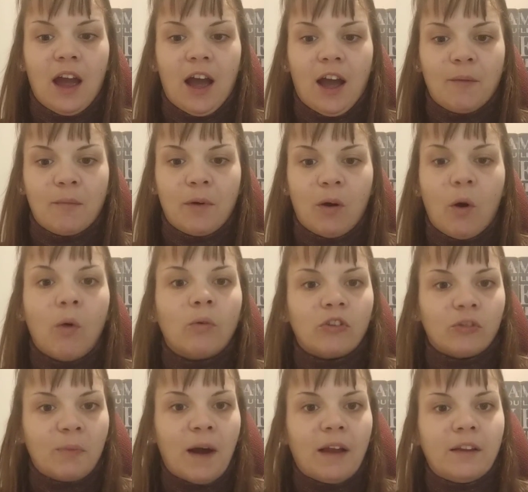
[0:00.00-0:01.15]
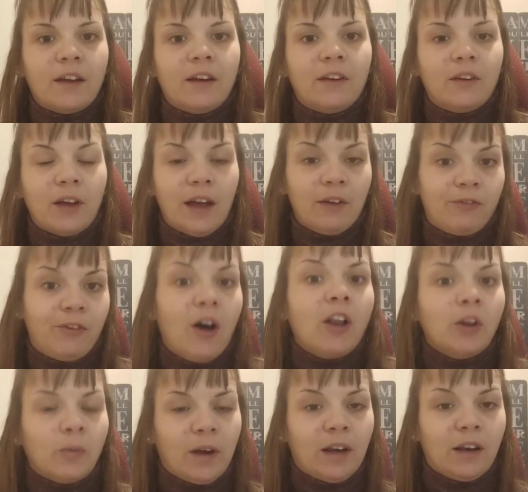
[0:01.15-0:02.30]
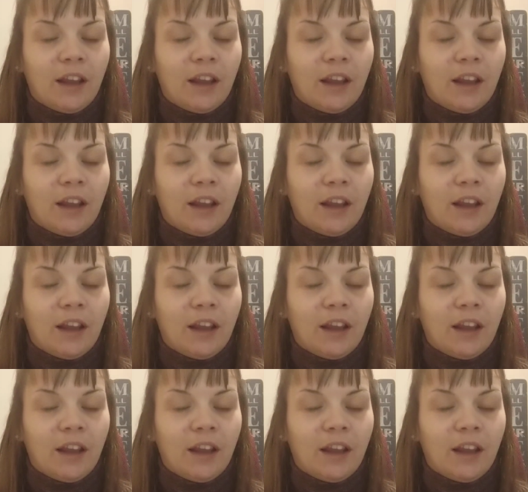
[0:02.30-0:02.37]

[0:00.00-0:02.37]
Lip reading: owned smiling following,